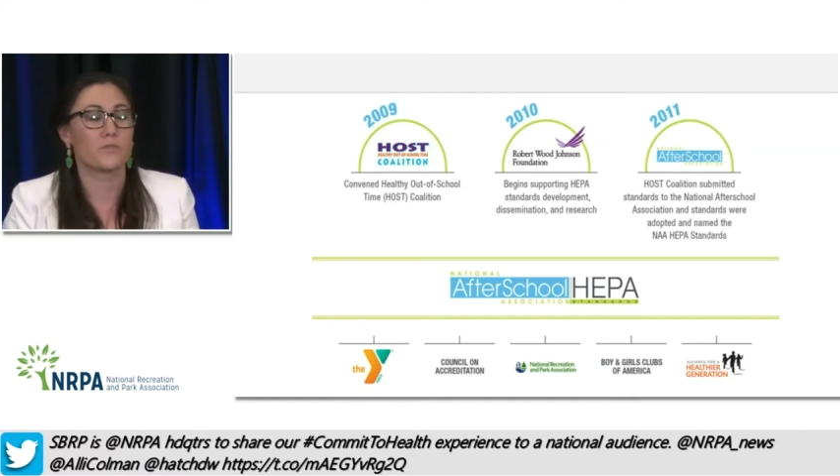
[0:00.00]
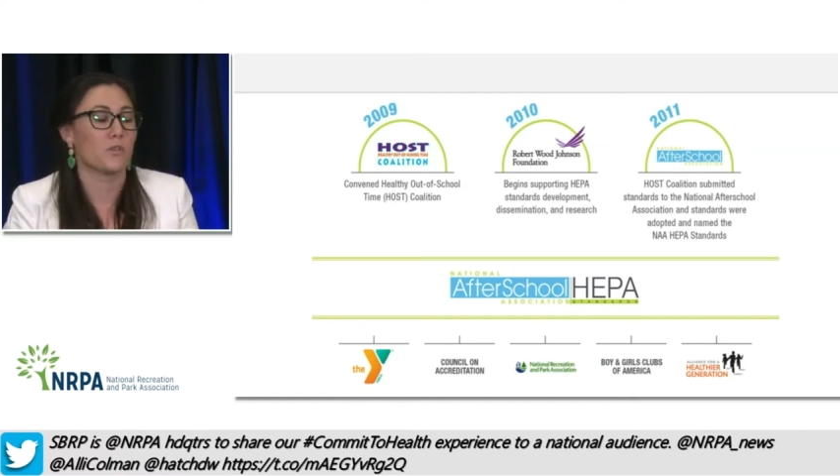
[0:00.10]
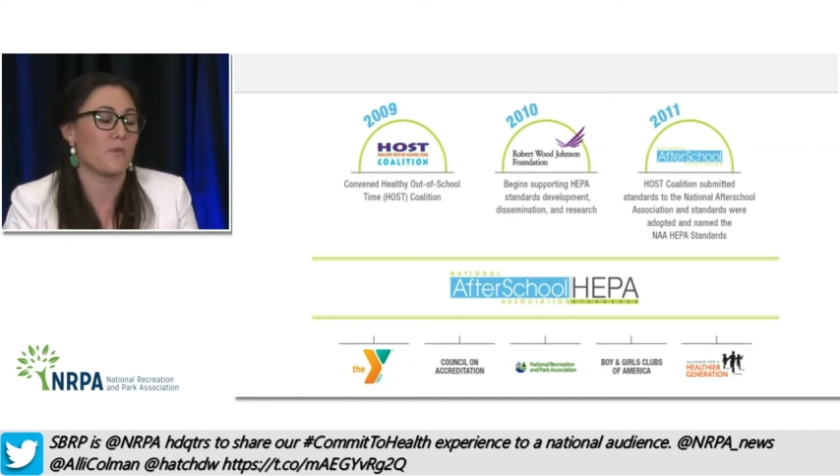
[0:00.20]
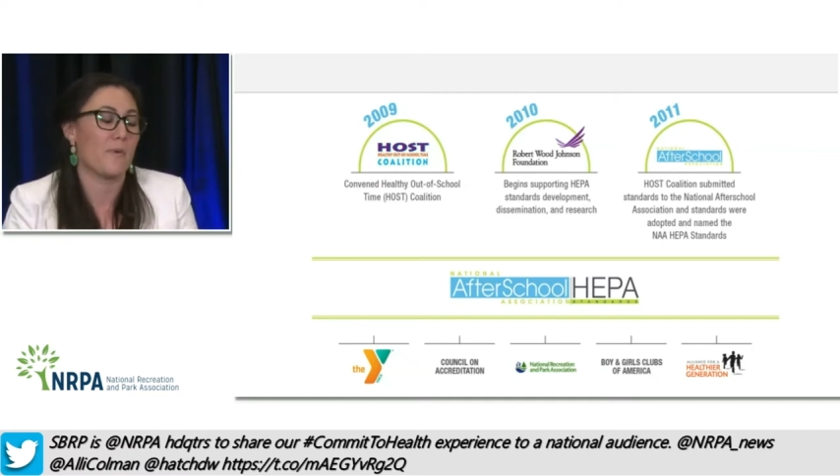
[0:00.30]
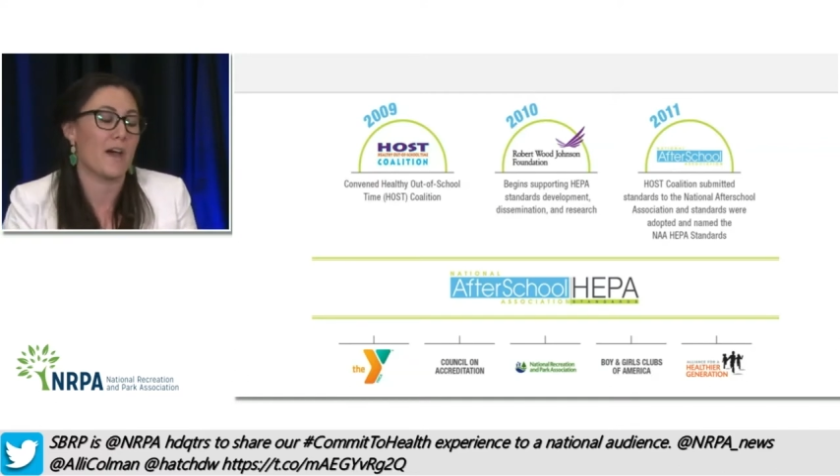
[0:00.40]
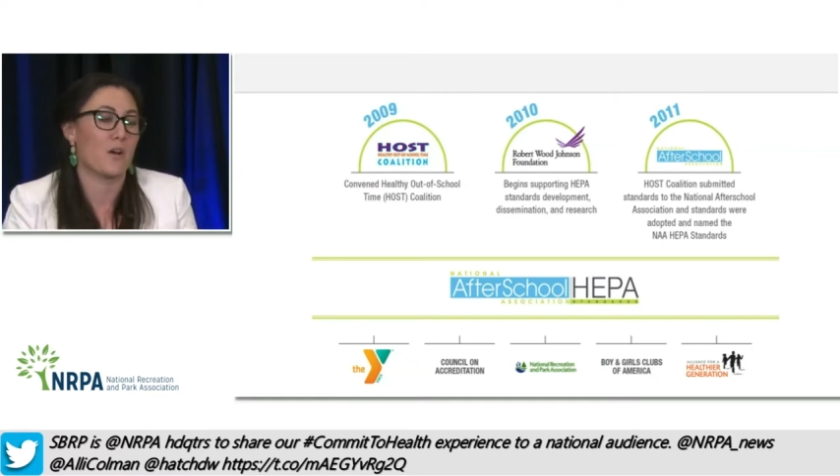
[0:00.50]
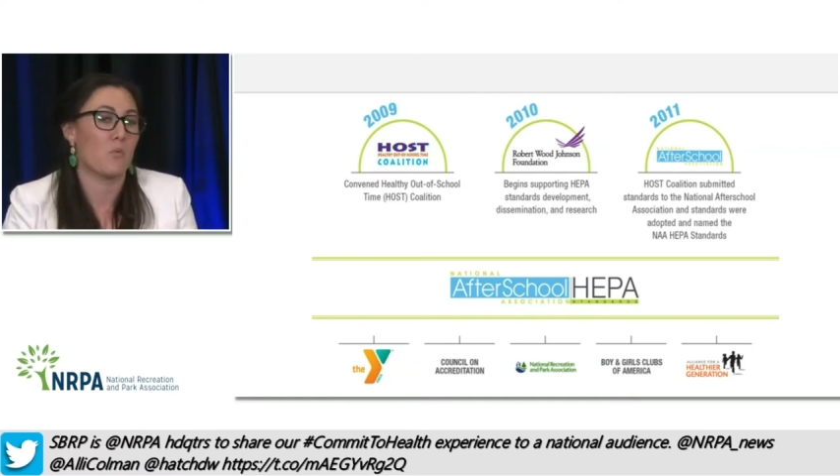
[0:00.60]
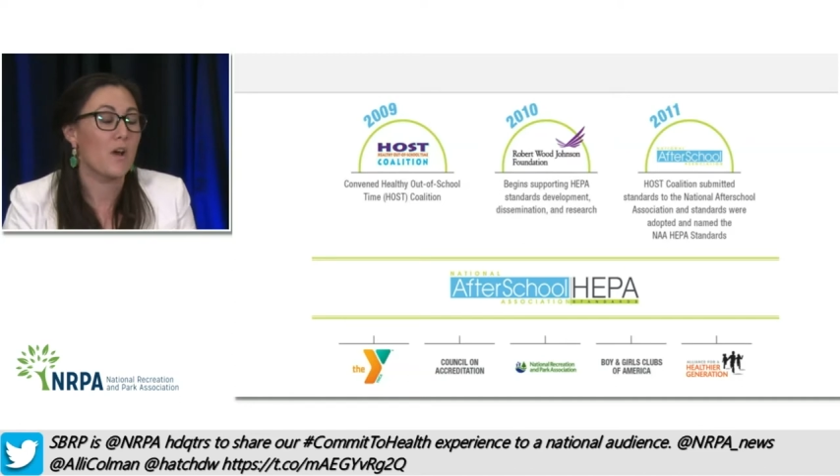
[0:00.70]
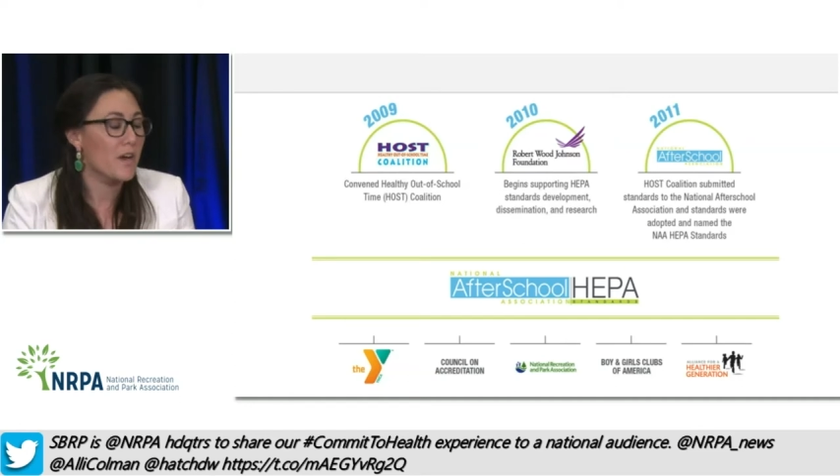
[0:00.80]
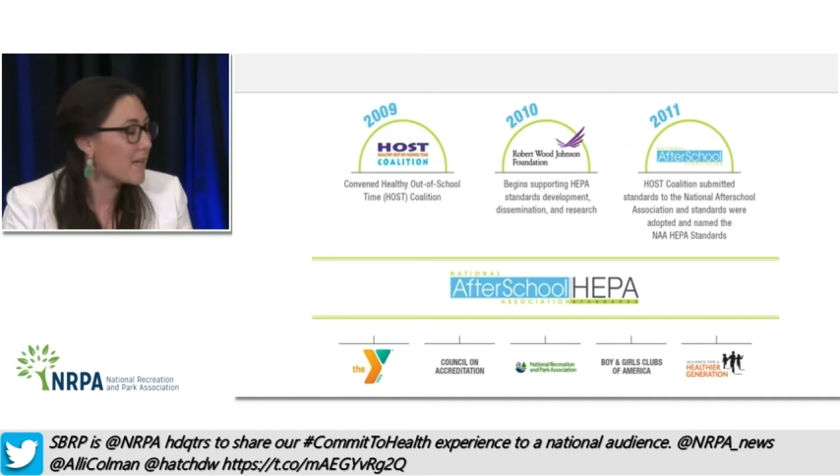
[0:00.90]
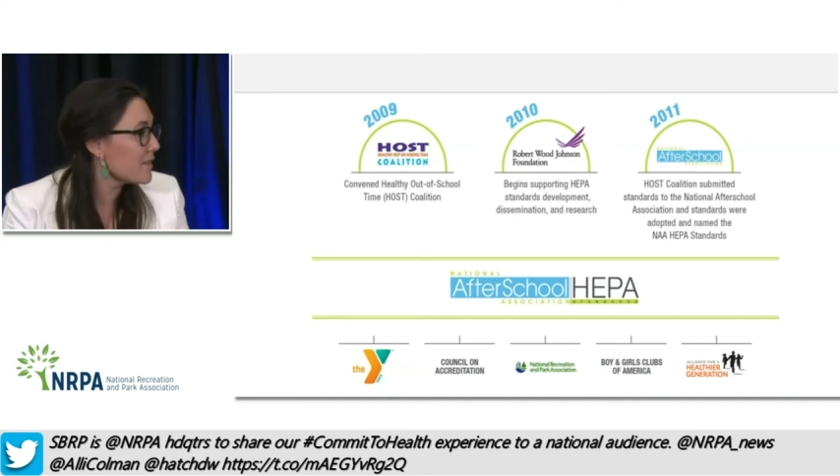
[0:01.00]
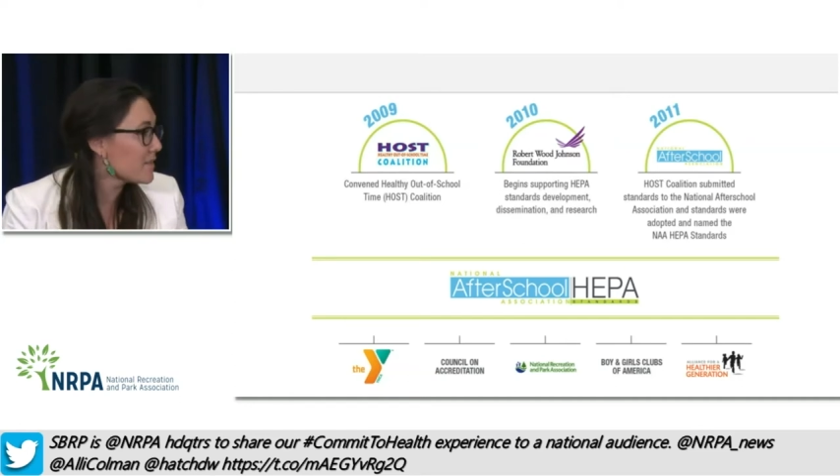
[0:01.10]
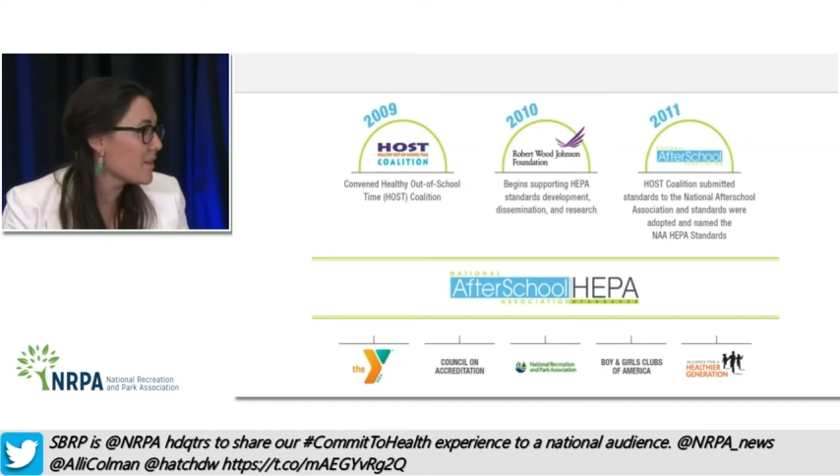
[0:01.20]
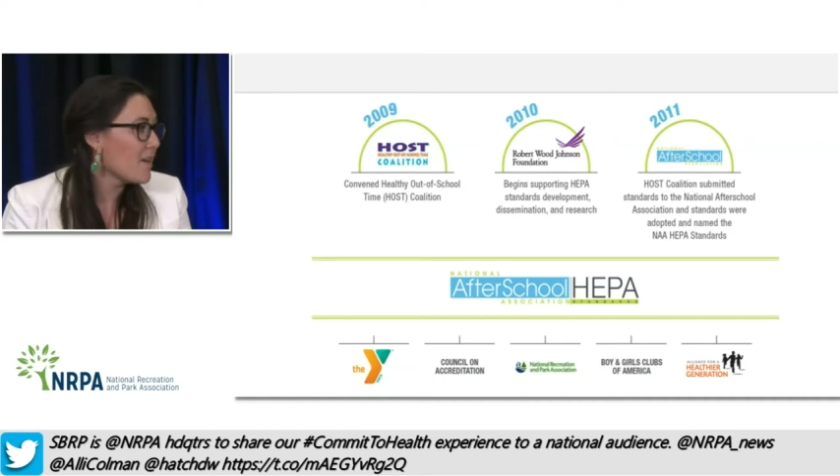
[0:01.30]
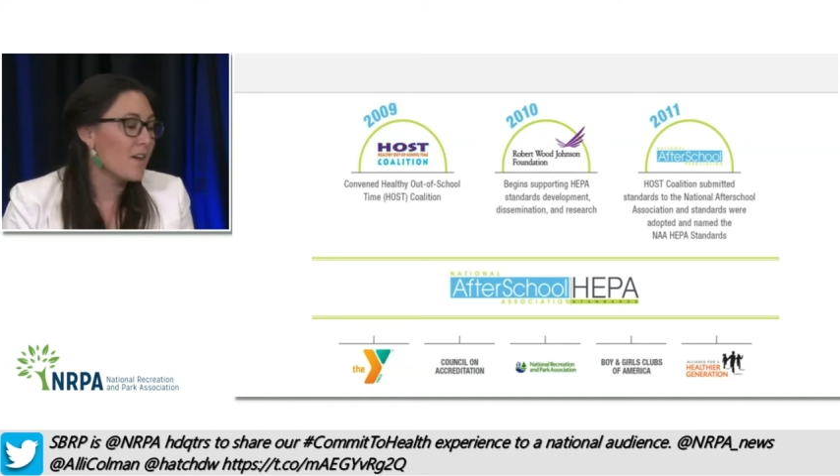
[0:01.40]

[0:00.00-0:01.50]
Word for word: So no matter where kids